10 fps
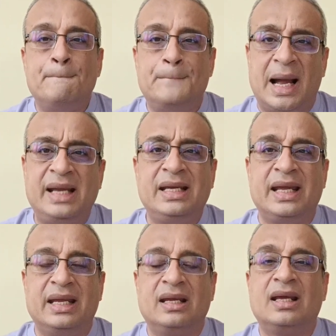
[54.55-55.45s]

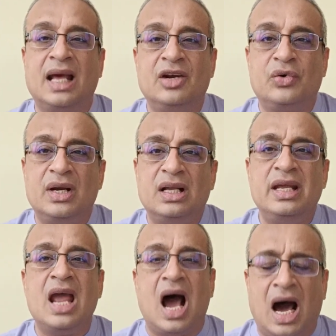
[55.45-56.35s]
banking can
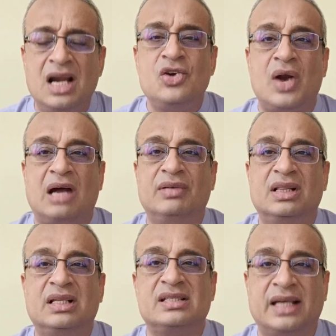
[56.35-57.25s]
really
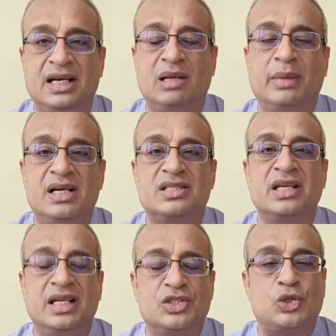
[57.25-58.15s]
unravel the sentiments
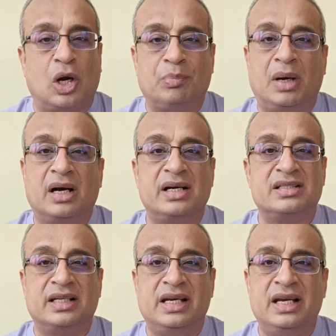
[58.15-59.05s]
in stock
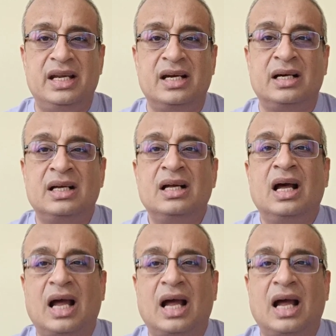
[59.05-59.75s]
markets in India.